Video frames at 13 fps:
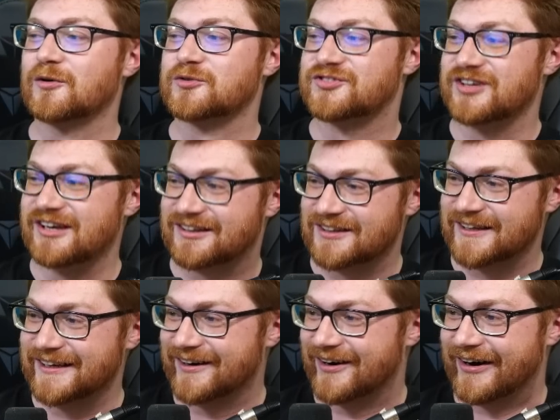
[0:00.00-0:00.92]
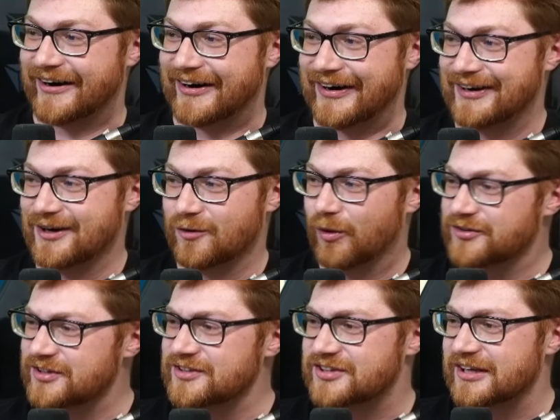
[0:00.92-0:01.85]
CCleaner.
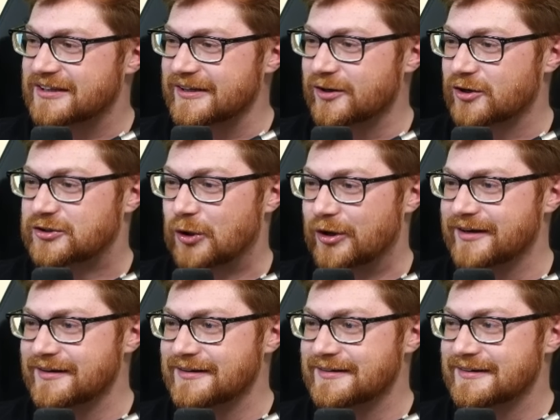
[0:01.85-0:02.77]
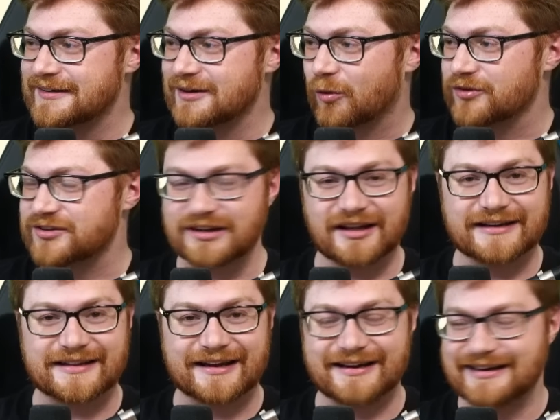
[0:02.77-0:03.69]
Wasn't CCleaner good? Wasn't it like
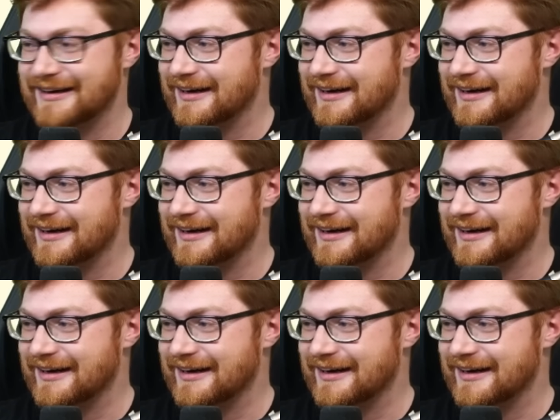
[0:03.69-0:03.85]
that?